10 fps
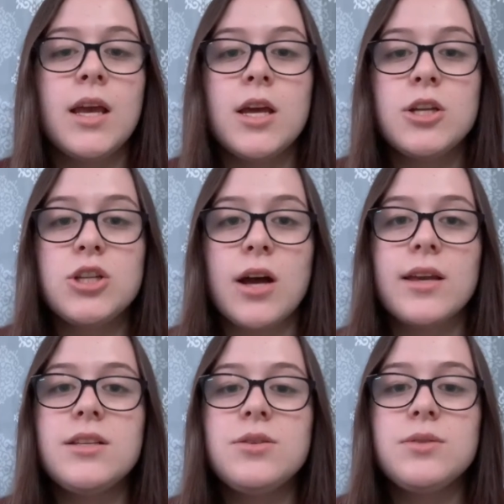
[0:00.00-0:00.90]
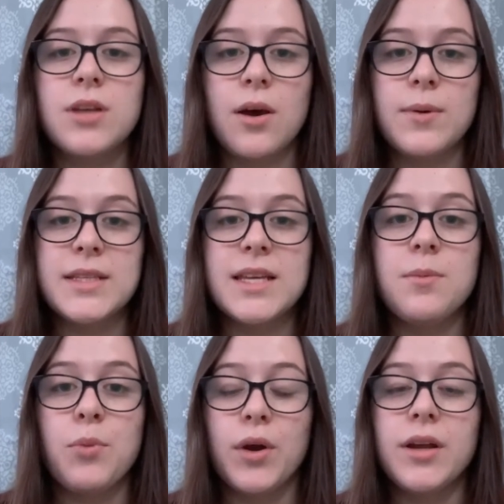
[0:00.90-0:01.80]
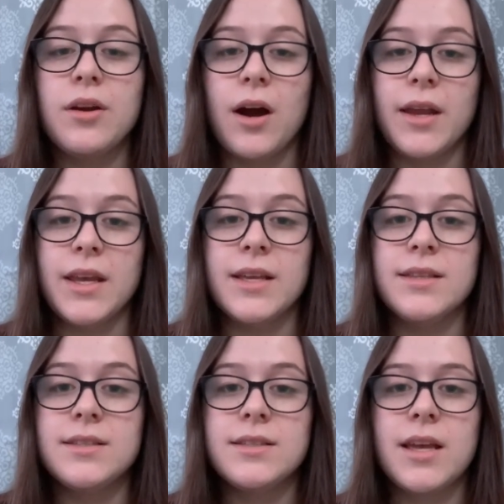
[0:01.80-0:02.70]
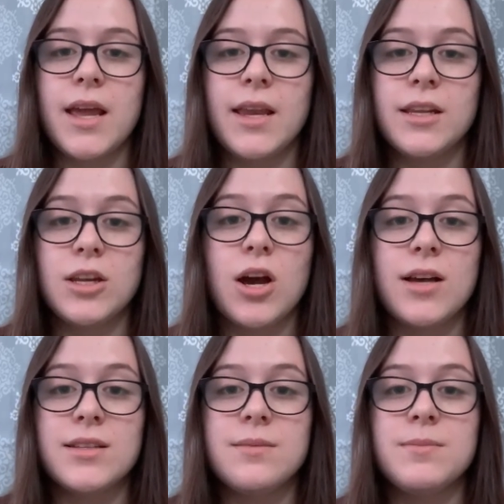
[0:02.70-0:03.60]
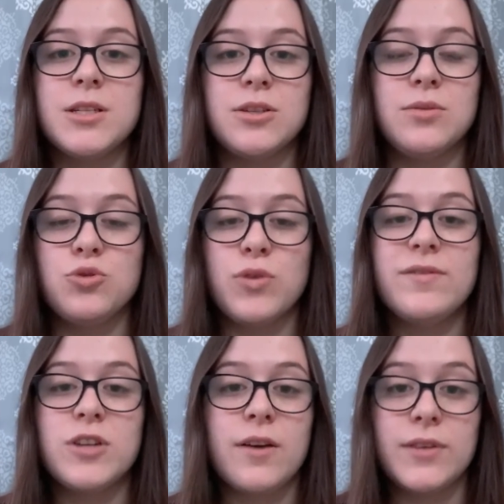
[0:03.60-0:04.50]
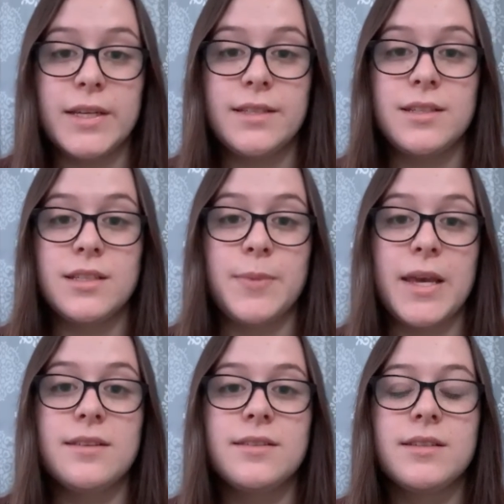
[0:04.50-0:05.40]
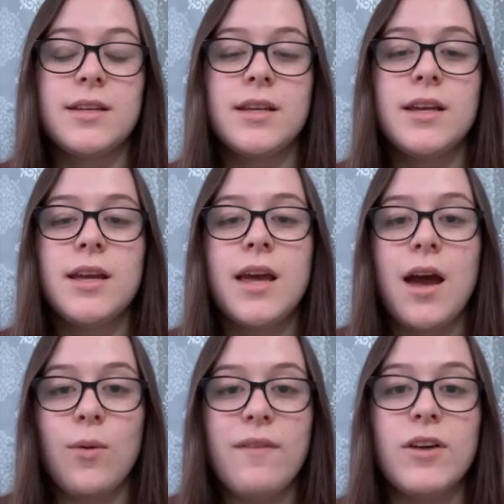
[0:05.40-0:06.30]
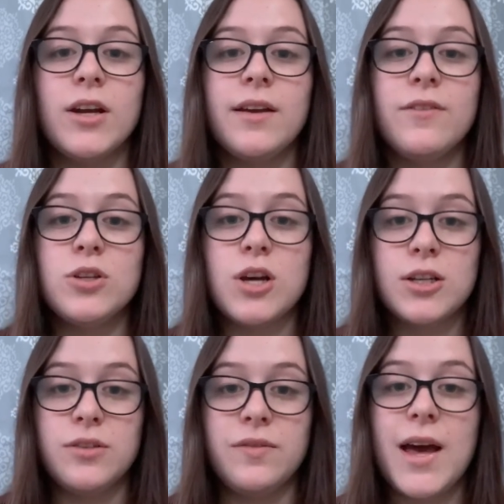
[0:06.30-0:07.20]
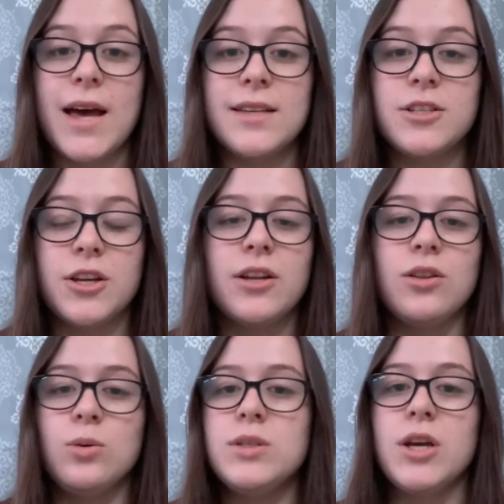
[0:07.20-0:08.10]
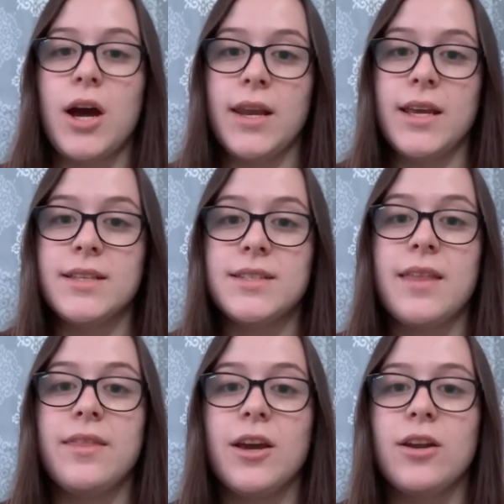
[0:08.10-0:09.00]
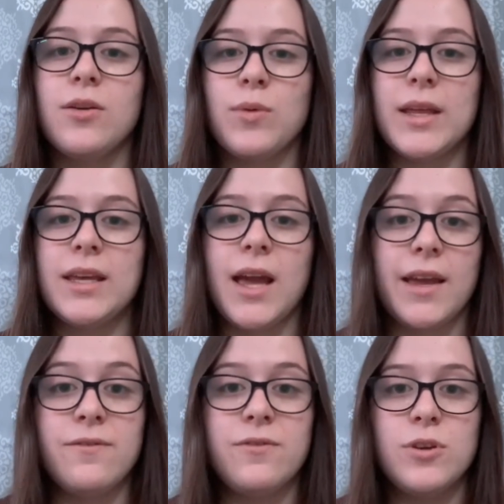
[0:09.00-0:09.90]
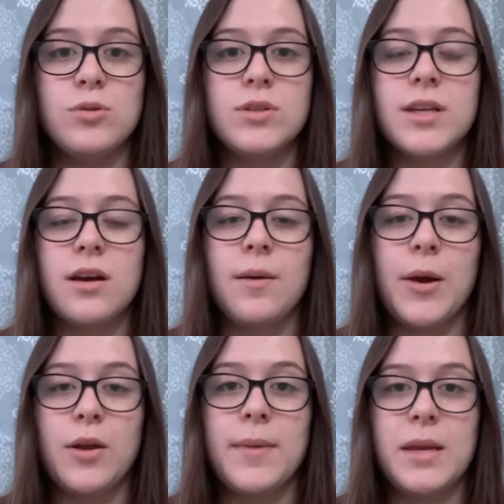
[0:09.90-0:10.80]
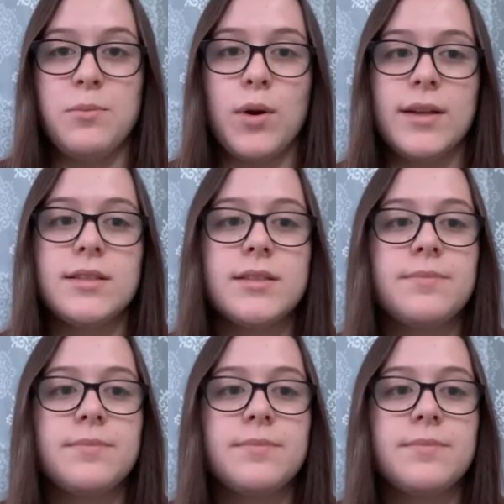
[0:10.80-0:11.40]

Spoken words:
Talking too slow is going to bore your audience and going to cause them to drift off into space. However, if you talk too fast, you're going to lose your audience and they're going to really get confused about your main points.